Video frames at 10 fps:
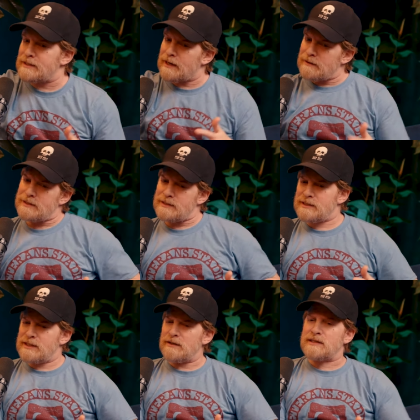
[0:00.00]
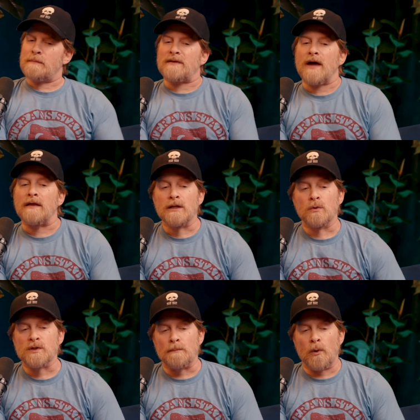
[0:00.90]
Like I was just curious about that. And then there
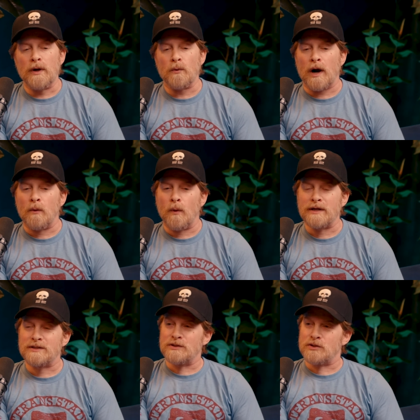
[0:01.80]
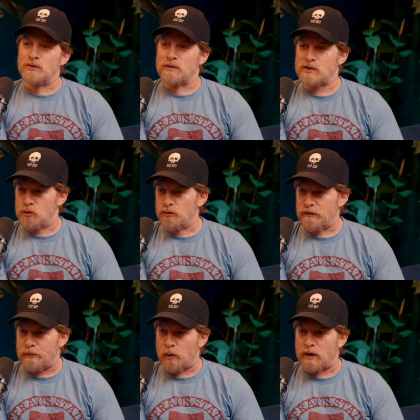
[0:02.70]
was a point where I wanted to do a school
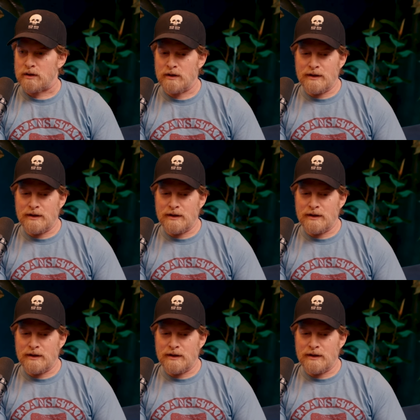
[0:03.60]
report